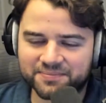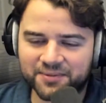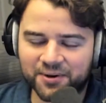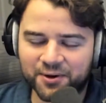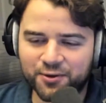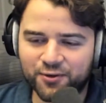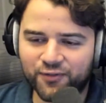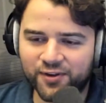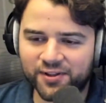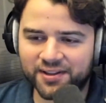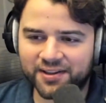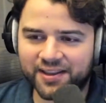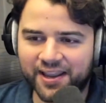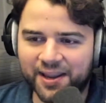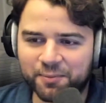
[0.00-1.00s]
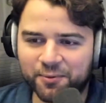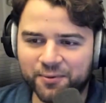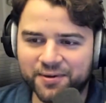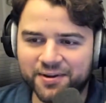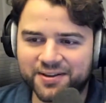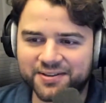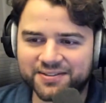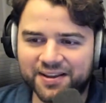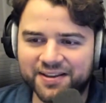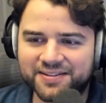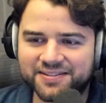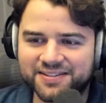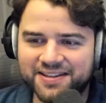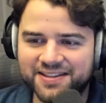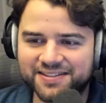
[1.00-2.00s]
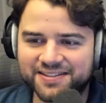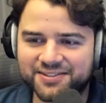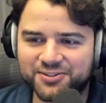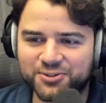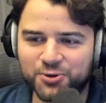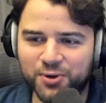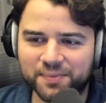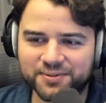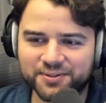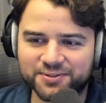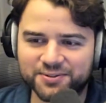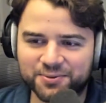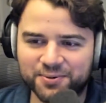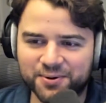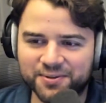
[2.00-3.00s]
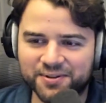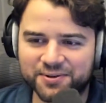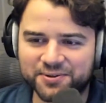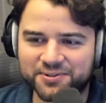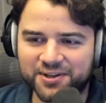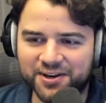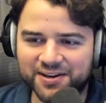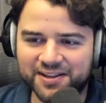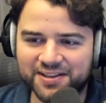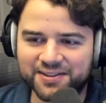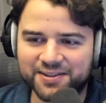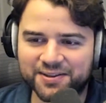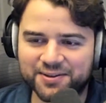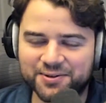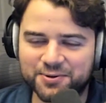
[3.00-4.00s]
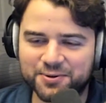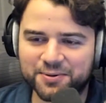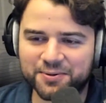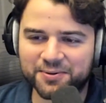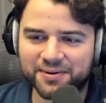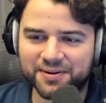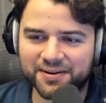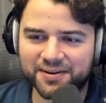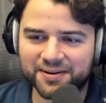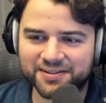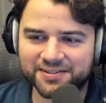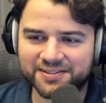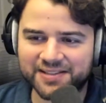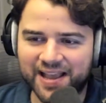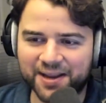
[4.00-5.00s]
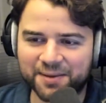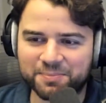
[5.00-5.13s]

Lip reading: Are you feeling capery? Because I see this is 2 episodes in a row that you're donning the new Zach